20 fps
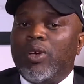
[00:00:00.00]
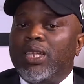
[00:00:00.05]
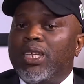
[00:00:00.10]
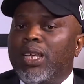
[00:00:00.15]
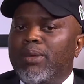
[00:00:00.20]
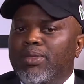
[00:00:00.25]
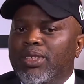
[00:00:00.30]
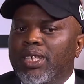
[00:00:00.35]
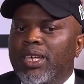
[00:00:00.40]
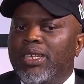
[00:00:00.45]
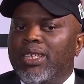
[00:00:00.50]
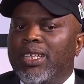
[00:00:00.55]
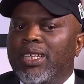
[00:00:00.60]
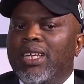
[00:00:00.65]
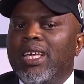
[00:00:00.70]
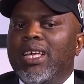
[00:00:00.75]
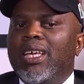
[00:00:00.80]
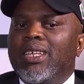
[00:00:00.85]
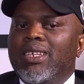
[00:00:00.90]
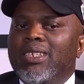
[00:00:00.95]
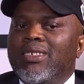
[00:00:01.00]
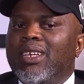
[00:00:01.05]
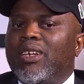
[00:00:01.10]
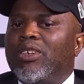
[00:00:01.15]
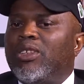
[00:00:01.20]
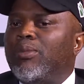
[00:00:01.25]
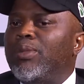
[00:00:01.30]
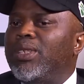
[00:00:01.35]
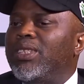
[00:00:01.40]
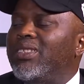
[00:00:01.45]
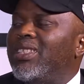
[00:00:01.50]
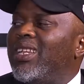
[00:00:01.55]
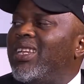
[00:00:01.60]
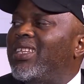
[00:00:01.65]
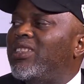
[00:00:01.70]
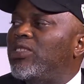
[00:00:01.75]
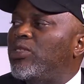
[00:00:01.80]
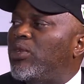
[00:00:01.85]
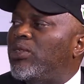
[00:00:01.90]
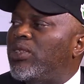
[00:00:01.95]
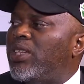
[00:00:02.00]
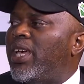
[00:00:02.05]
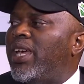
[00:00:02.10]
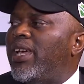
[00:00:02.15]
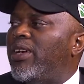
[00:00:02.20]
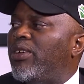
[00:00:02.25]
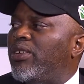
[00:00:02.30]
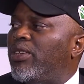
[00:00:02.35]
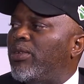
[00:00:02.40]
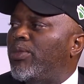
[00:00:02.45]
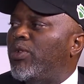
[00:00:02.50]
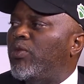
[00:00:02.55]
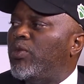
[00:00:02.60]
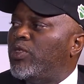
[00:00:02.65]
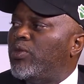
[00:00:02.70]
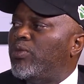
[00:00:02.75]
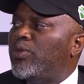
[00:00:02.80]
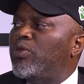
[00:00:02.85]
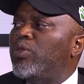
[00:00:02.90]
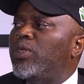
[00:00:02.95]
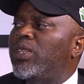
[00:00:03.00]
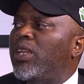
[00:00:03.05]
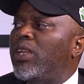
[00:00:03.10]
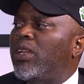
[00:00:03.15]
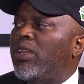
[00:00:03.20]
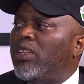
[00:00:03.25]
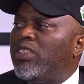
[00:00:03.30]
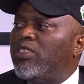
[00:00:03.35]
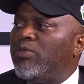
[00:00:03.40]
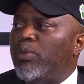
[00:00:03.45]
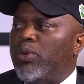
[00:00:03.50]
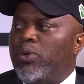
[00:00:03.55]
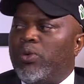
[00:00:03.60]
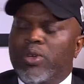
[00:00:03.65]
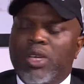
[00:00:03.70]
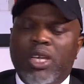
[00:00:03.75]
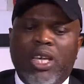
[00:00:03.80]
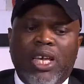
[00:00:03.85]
And I'm saying that this economy is still a toddler economy. We should be doing a lot more.